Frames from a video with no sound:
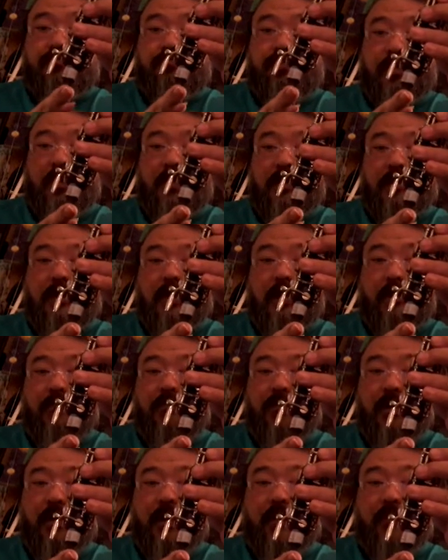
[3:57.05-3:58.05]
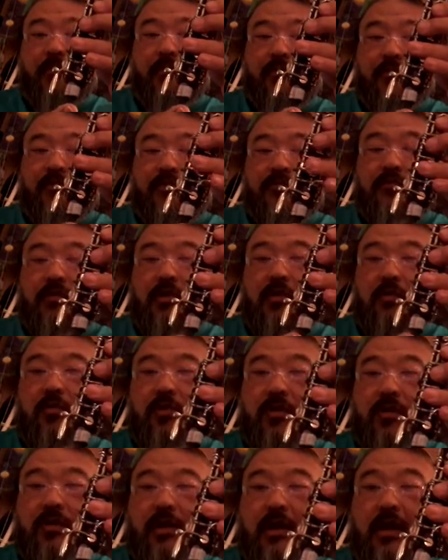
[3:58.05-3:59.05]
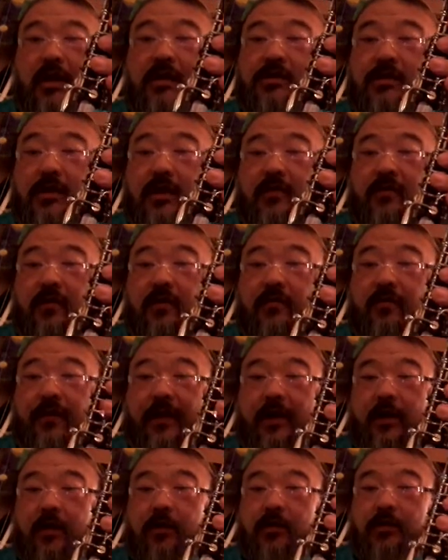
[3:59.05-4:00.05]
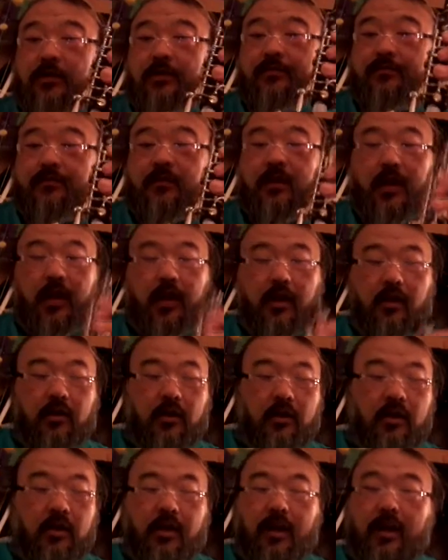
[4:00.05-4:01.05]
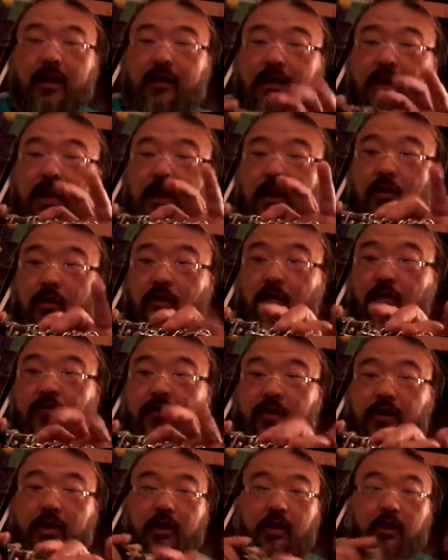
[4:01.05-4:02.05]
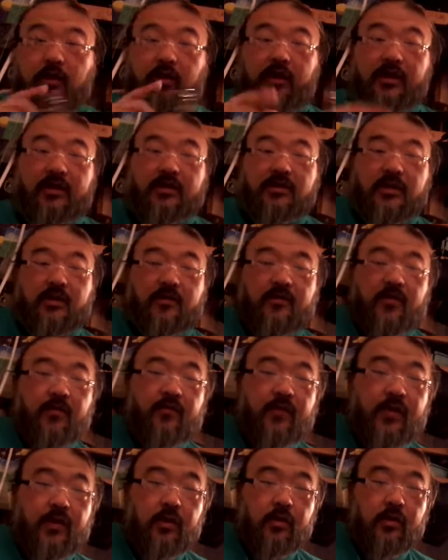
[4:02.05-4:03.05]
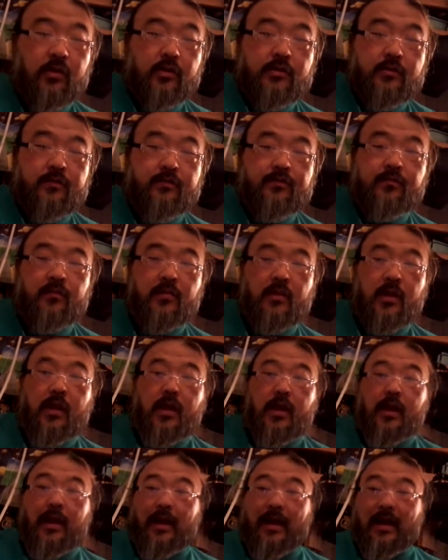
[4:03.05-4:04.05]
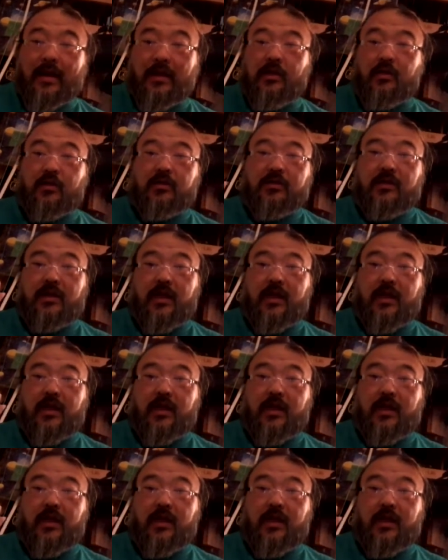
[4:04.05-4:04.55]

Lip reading: plug that bottom with instead of your fingers. Okay, and then over here, instead of your fingers, I use